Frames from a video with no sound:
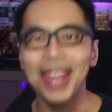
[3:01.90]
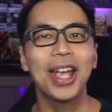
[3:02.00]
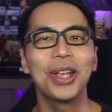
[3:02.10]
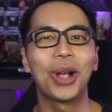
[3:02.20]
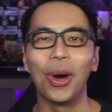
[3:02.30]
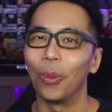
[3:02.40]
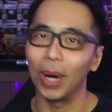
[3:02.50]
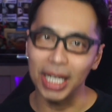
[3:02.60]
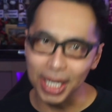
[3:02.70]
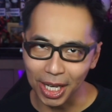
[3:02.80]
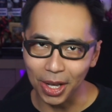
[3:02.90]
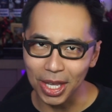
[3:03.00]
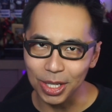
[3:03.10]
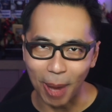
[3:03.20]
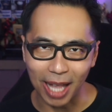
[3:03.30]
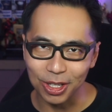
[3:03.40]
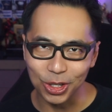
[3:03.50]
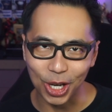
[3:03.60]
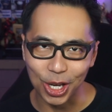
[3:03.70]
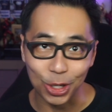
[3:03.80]
there you go. What do you think of these balance
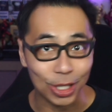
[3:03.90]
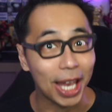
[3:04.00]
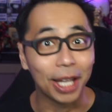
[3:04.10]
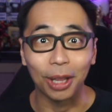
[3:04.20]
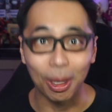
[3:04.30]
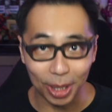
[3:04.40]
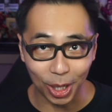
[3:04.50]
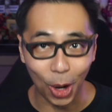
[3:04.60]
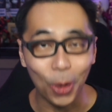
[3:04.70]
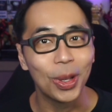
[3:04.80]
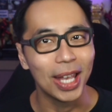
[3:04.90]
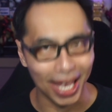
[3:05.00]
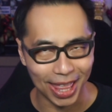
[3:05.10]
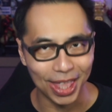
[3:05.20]
changes? Hey, let me know in the